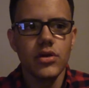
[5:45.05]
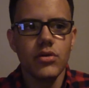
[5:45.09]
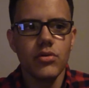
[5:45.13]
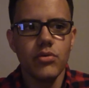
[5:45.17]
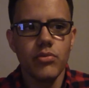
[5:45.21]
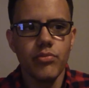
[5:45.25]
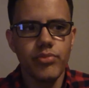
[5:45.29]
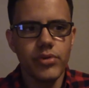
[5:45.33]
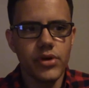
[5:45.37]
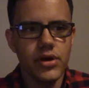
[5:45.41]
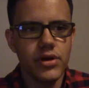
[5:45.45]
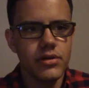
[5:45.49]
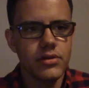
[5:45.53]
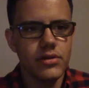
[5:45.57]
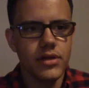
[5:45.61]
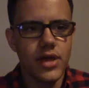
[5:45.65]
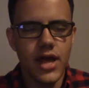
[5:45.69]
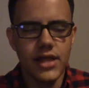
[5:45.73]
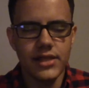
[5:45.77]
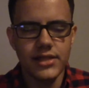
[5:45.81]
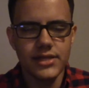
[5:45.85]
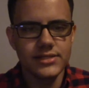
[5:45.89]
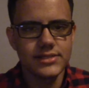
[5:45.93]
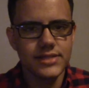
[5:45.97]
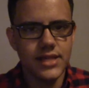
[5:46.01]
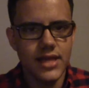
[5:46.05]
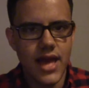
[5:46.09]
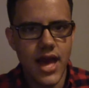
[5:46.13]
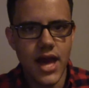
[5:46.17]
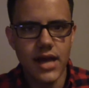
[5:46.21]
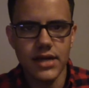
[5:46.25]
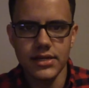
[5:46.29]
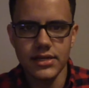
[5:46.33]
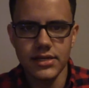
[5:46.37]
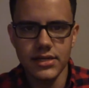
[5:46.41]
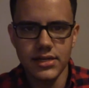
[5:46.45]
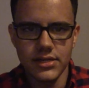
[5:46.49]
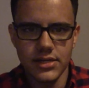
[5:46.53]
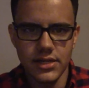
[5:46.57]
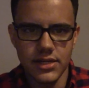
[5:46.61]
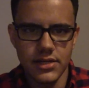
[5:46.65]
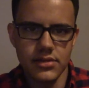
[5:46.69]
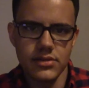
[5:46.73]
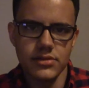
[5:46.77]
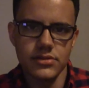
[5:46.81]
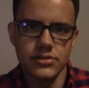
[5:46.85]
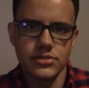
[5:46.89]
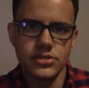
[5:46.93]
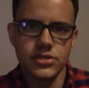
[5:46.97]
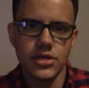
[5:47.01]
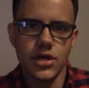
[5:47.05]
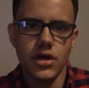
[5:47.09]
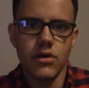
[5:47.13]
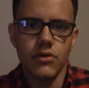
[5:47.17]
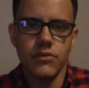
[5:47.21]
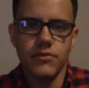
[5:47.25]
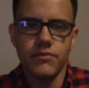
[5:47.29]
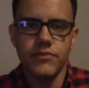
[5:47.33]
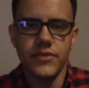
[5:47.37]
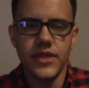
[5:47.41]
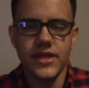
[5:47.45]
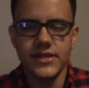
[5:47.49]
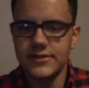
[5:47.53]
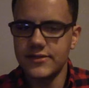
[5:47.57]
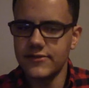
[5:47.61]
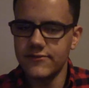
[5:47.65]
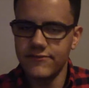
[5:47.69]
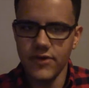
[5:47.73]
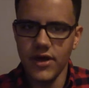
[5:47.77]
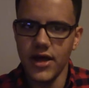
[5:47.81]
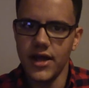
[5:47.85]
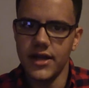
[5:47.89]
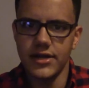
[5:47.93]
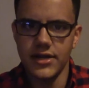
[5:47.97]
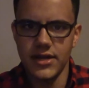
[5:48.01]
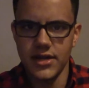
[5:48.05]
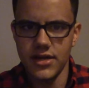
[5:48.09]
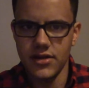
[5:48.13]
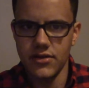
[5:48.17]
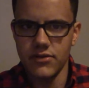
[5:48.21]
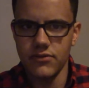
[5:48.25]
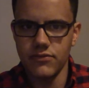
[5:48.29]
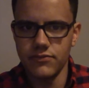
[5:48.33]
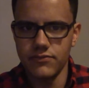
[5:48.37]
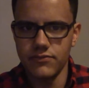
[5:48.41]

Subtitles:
but at least they added it in, so it's fine now.